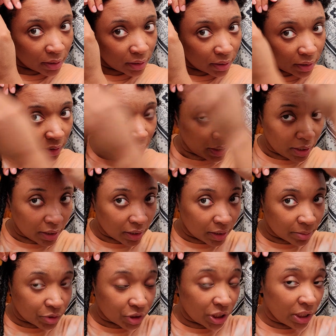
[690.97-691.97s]
he ended
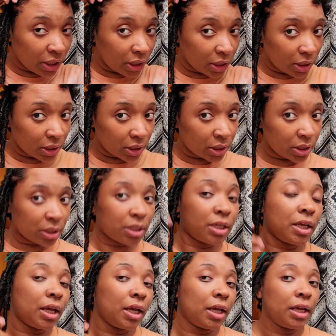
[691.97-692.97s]
up cheating
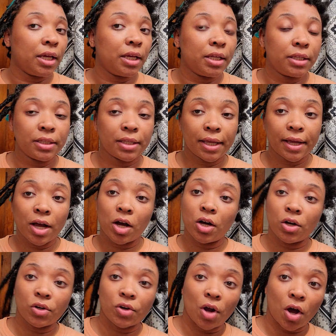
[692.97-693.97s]
and they
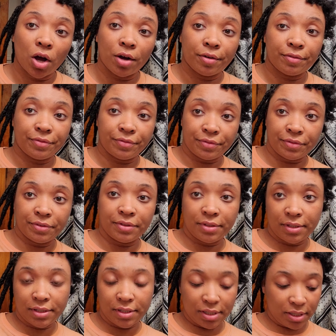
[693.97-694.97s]
called off
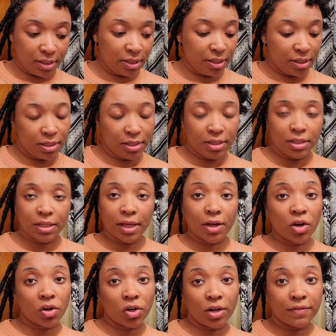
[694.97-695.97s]
the
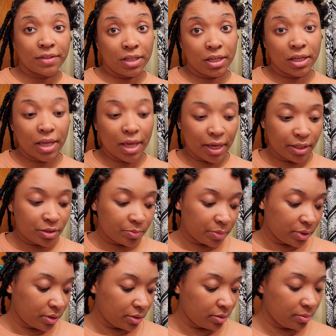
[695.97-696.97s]

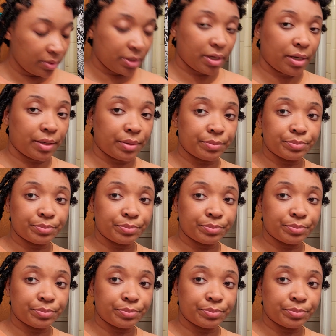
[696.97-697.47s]
engagement or whatnot.